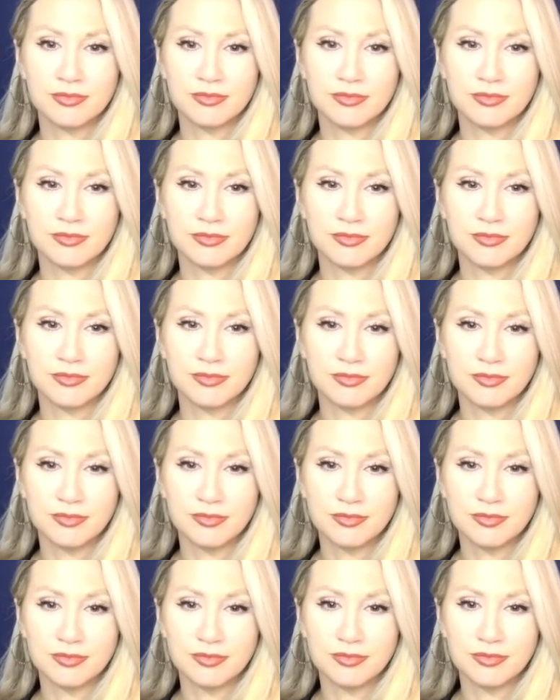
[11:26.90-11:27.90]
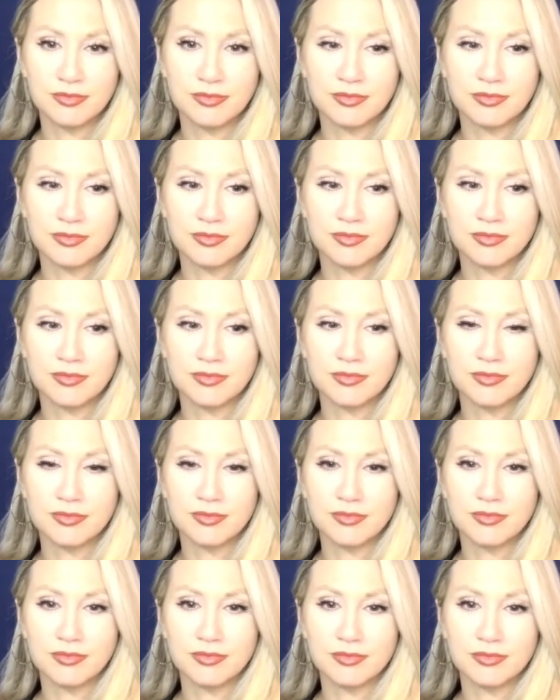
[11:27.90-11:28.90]

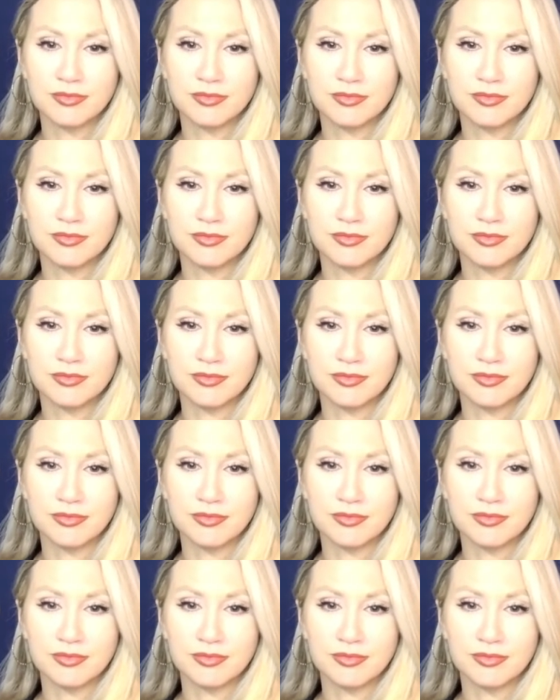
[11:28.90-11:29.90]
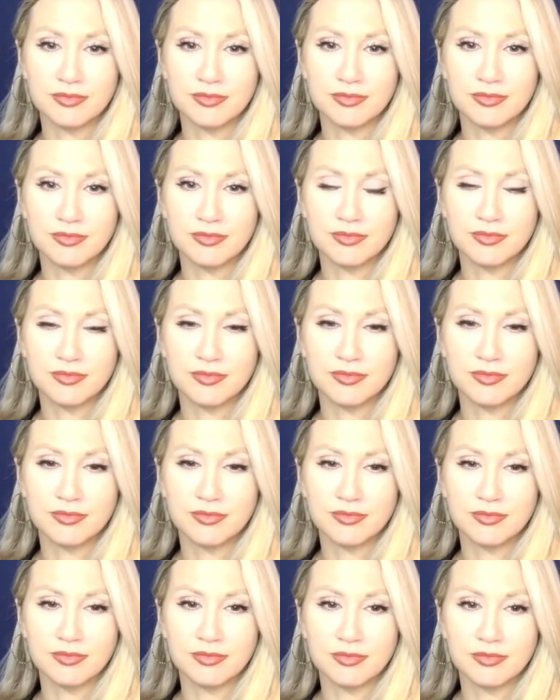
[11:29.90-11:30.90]

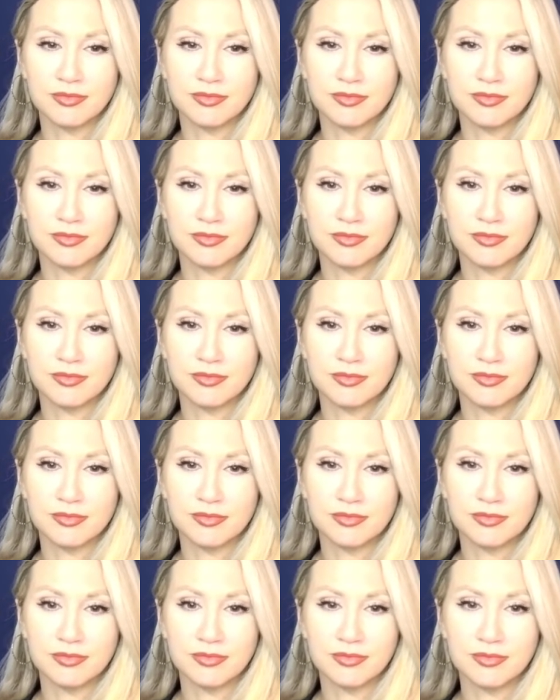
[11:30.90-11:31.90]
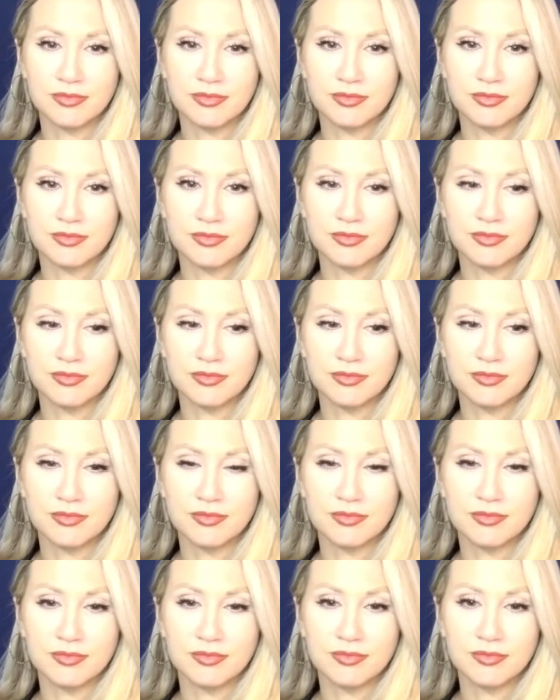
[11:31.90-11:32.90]

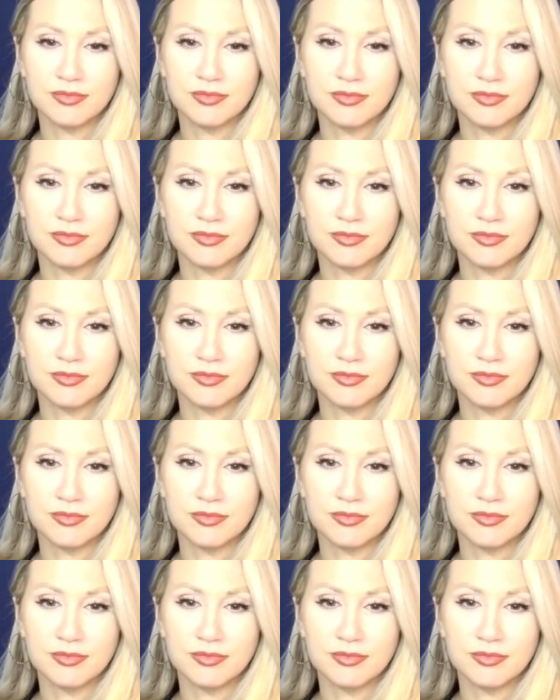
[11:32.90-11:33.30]
(not speaking)